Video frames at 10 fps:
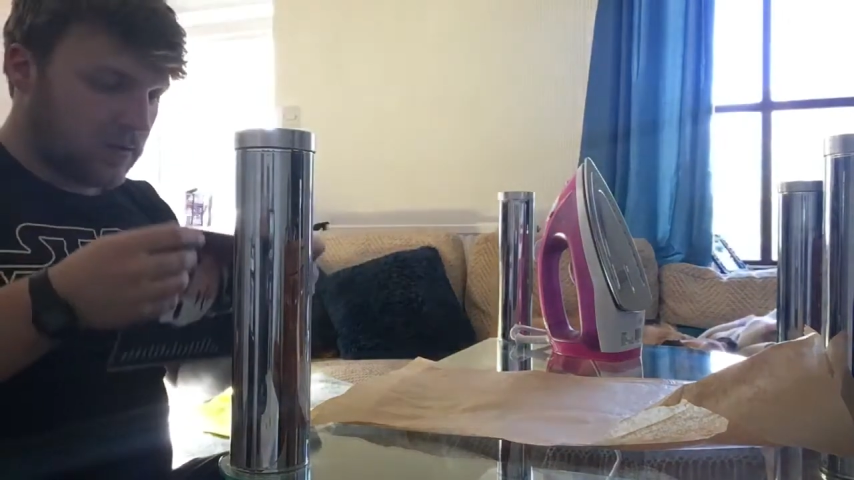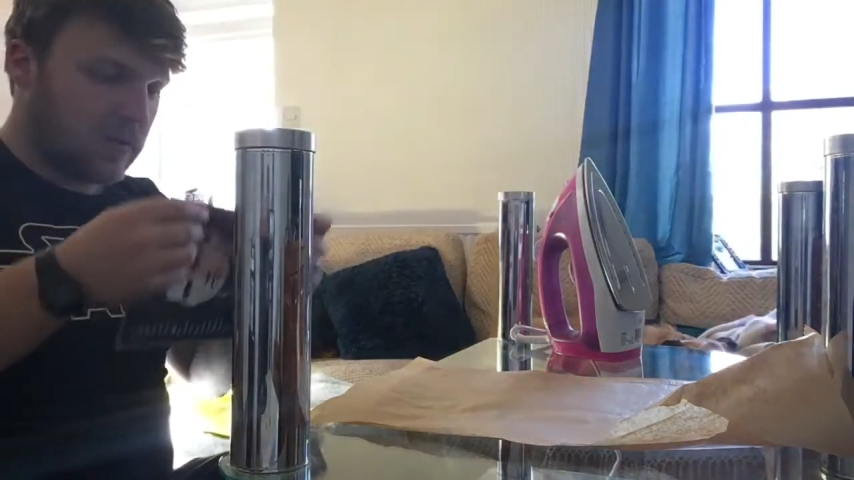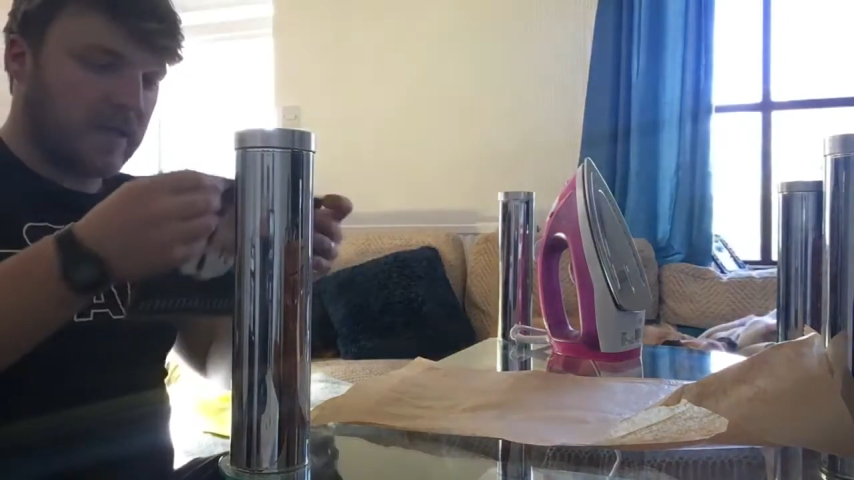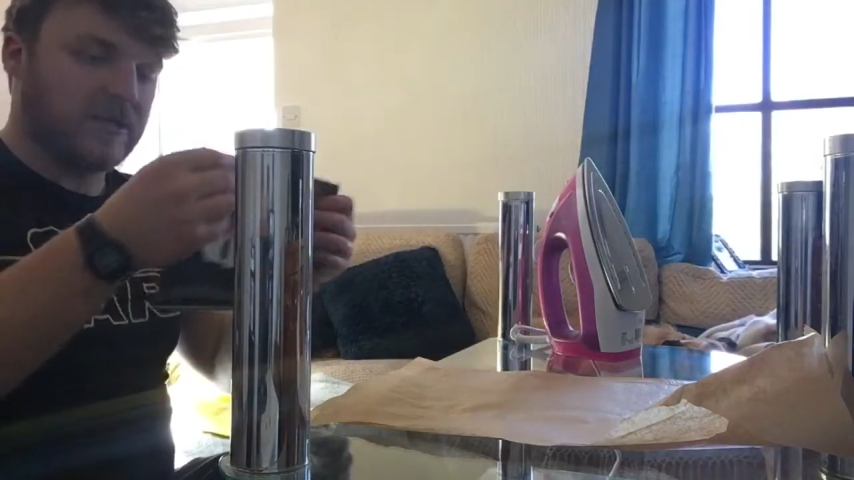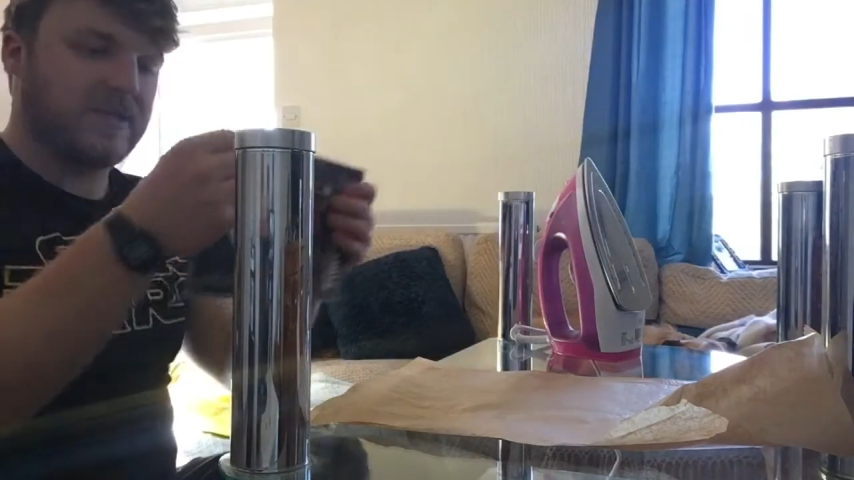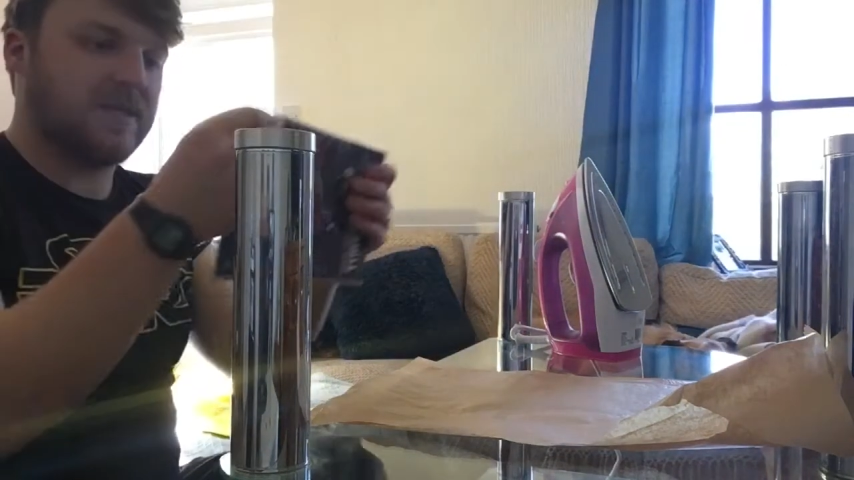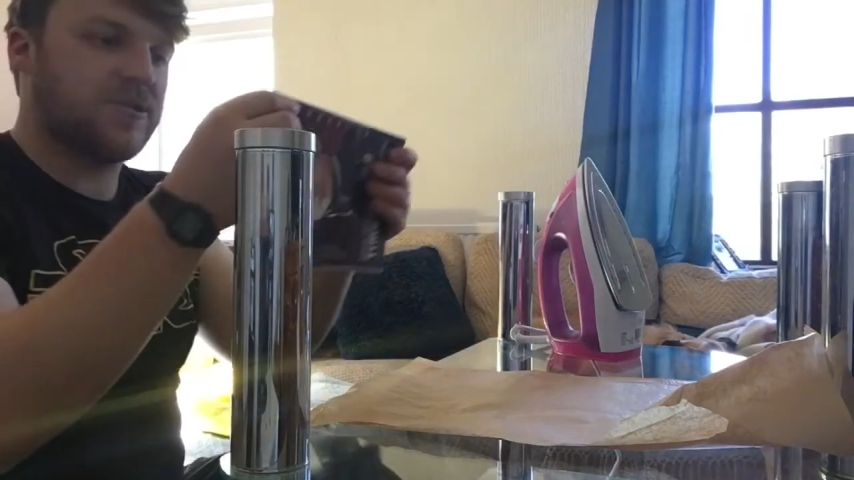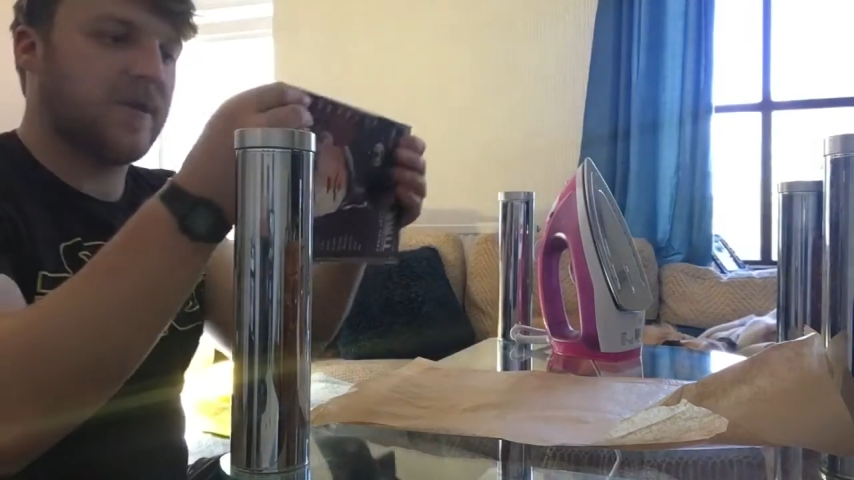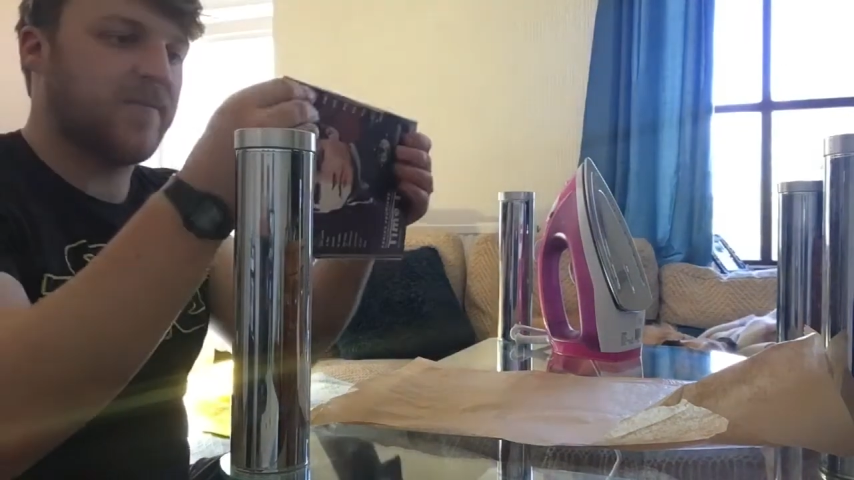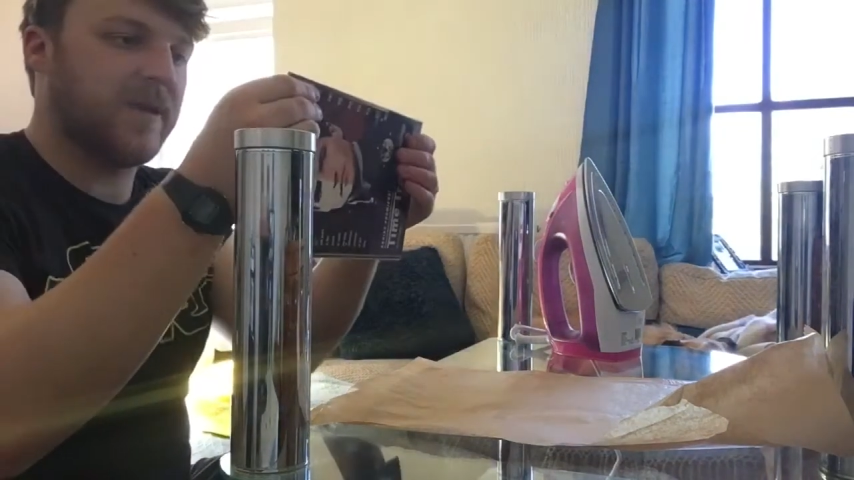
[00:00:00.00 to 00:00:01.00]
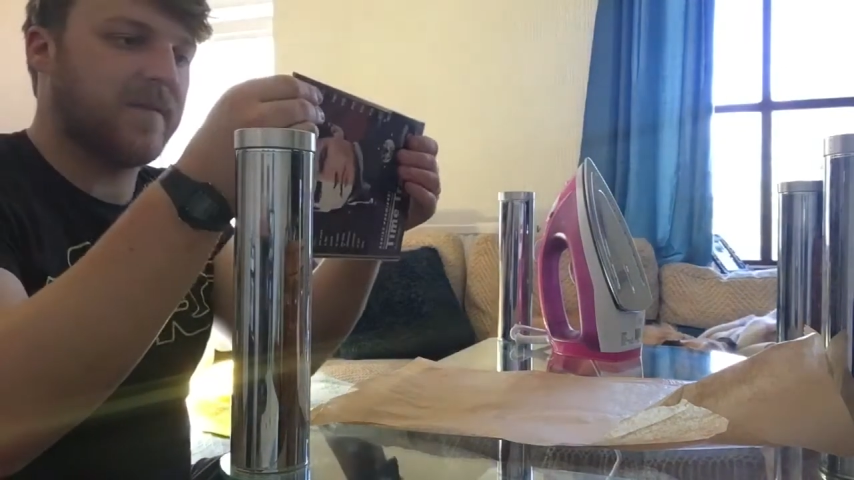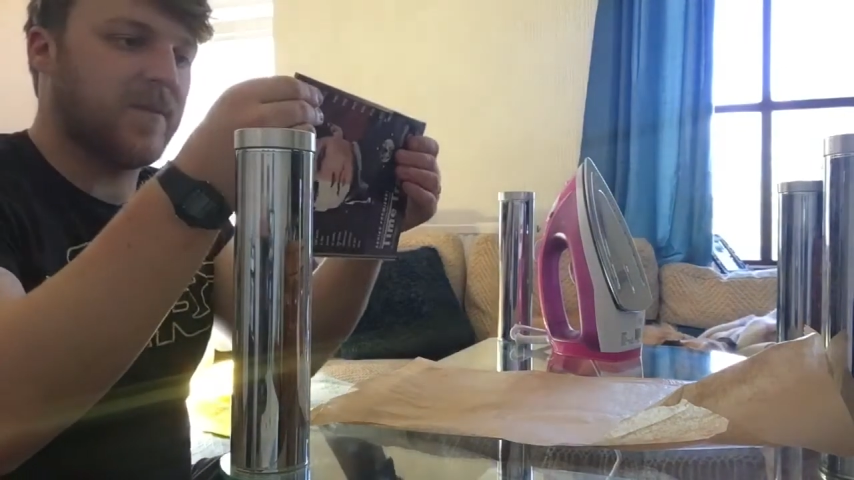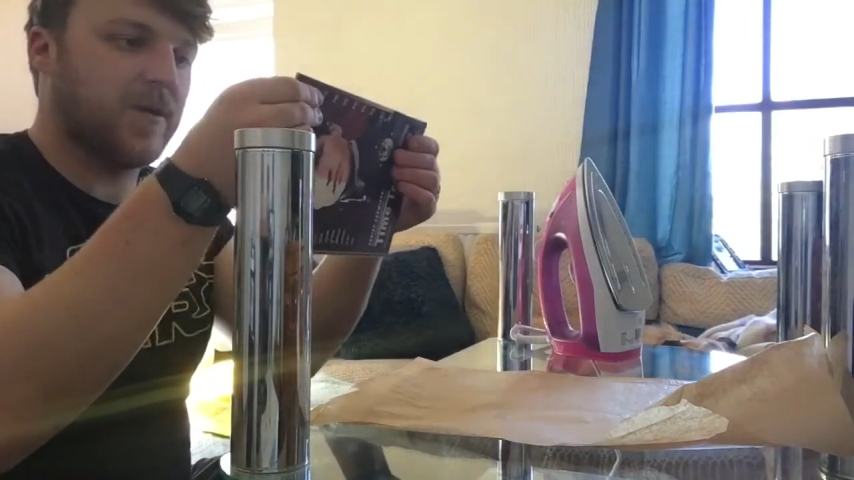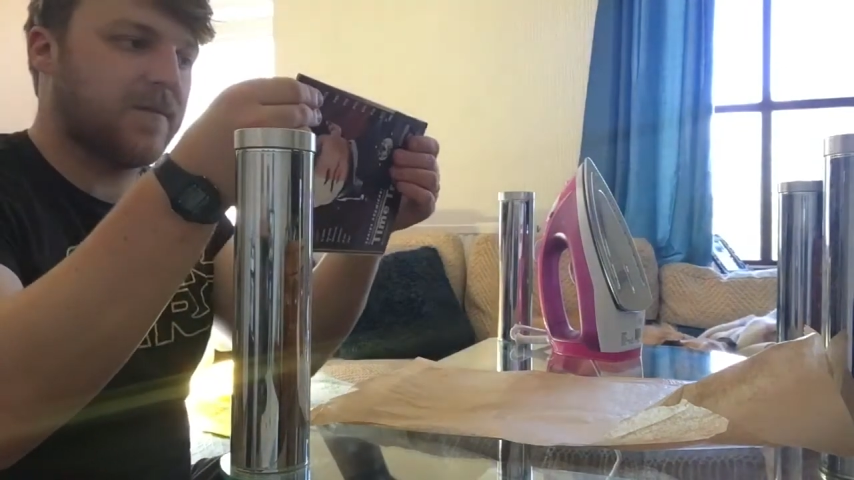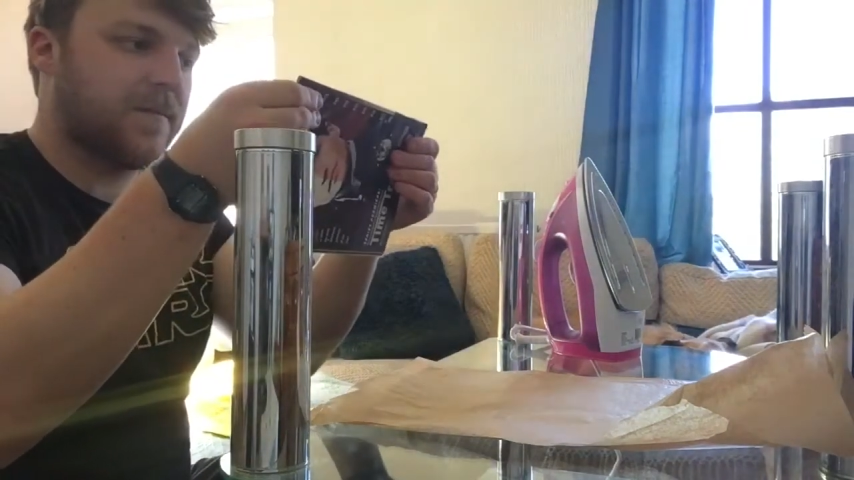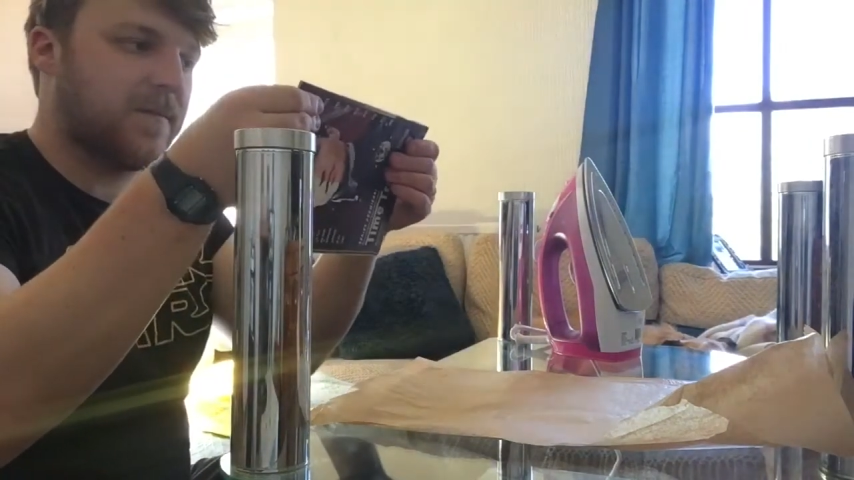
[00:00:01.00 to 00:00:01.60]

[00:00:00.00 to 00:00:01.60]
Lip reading: I just need to try and bring the book